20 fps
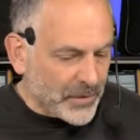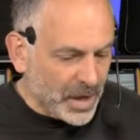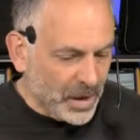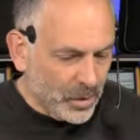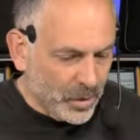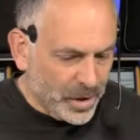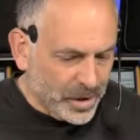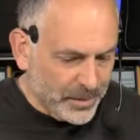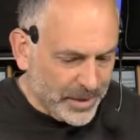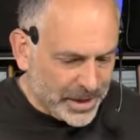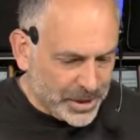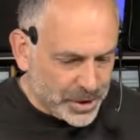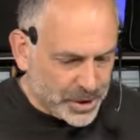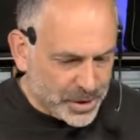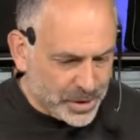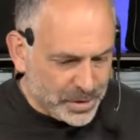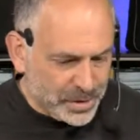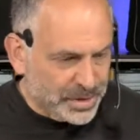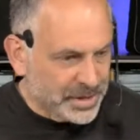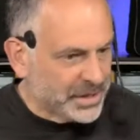I want to make
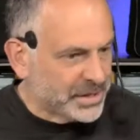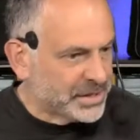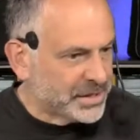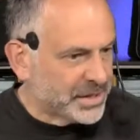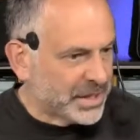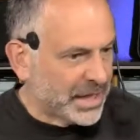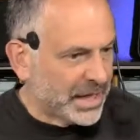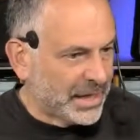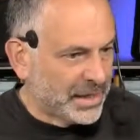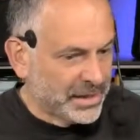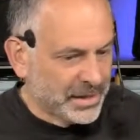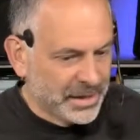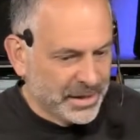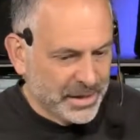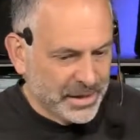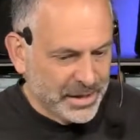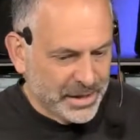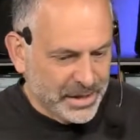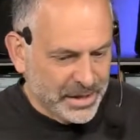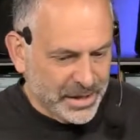sure that
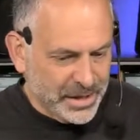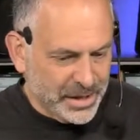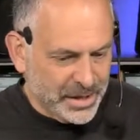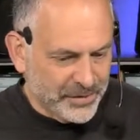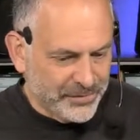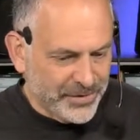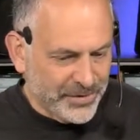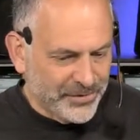if